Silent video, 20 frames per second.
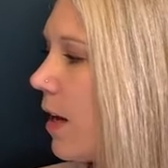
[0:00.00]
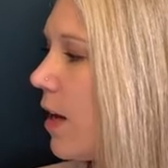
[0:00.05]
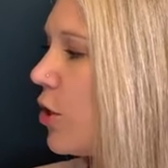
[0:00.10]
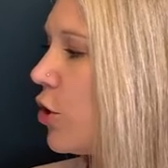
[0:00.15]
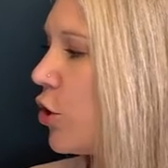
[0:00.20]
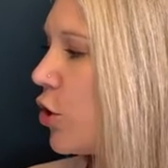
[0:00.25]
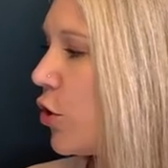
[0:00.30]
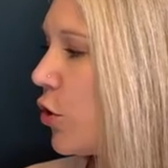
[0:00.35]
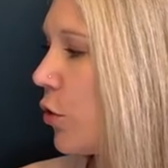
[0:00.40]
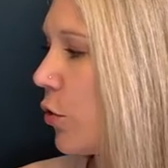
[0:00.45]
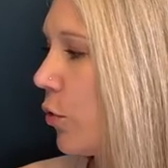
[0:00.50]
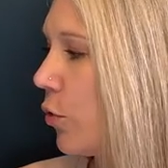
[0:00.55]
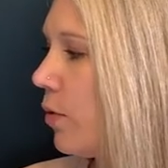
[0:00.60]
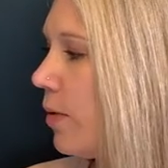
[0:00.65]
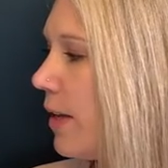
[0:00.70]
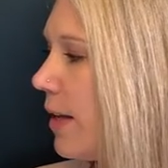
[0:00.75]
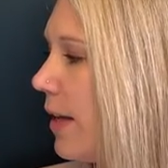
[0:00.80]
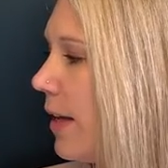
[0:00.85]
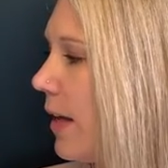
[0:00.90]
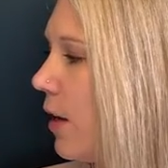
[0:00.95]
2,
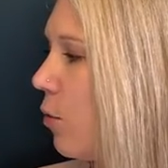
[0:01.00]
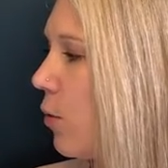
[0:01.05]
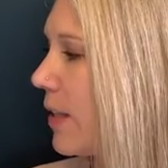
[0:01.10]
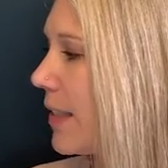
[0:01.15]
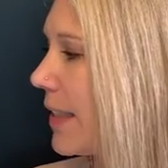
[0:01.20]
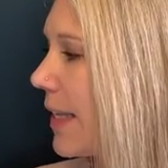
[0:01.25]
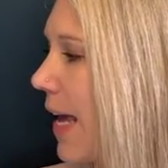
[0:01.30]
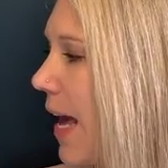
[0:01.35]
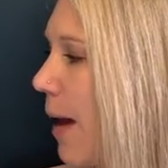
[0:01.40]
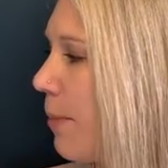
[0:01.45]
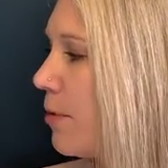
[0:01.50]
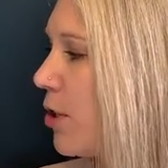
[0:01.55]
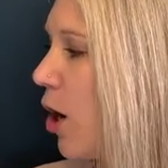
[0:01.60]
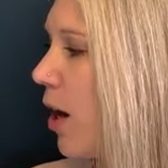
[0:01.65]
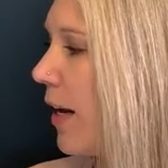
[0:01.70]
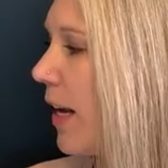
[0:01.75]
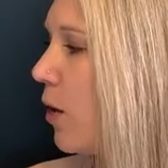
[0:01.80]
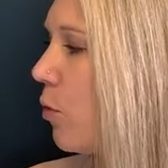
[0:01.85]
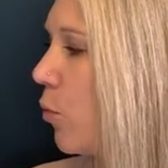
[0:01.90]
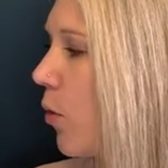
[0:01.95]
it was kept on
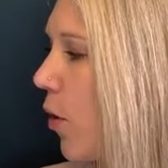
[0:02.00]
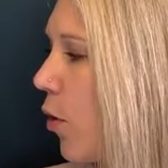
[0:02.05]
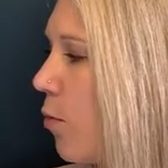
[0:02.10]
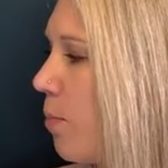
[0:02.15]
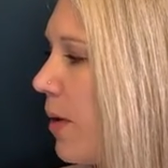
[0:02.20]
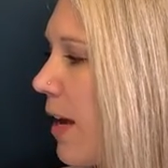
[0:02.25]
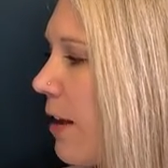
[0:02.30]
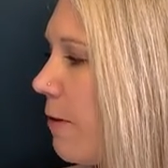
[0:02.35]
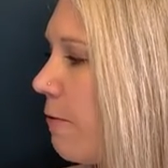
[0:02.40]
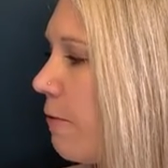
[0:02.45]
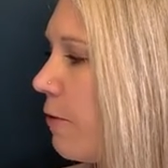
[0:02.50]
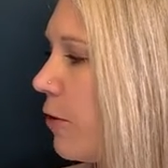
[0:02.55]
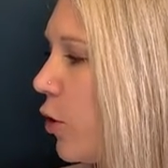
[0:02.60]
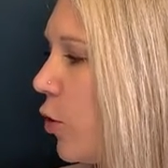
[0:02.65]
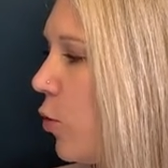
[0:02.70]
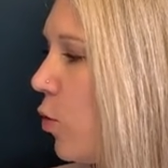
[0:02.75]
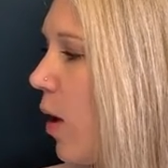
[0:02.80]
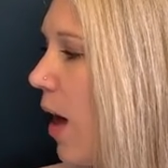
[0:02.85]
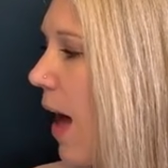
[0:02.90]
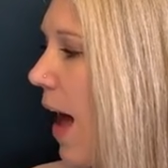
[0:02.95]
a rope and
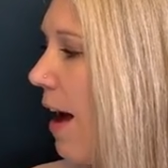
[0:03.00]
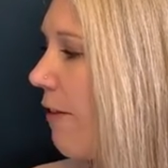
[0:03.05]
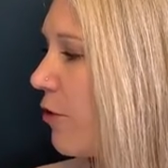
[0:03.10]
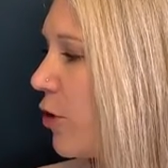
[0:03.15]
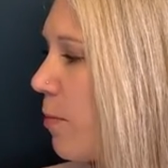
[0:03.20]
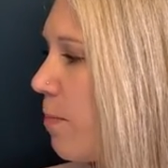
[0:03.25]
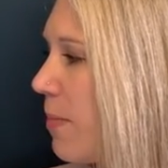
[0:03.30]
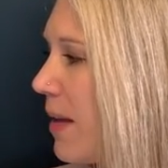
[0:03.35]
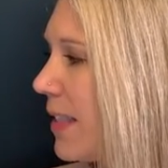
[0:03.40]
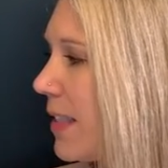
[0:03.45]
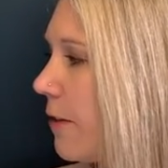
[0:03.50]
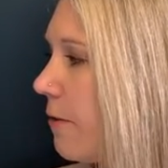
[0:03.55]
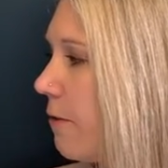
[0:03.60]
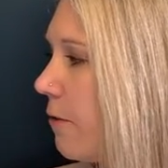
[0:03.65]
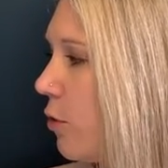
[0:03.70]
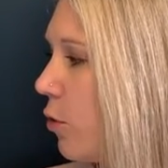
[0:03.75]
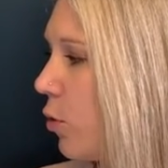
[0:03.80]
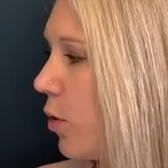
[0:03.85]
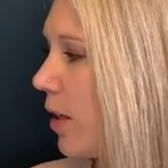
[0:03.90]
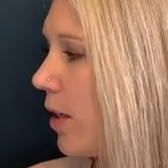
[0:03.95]
flew after bits of
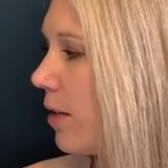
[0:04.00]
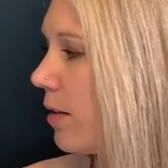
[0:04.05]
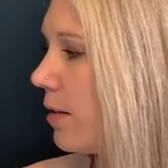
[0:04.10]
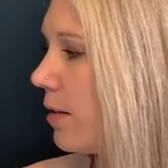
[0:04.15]
food.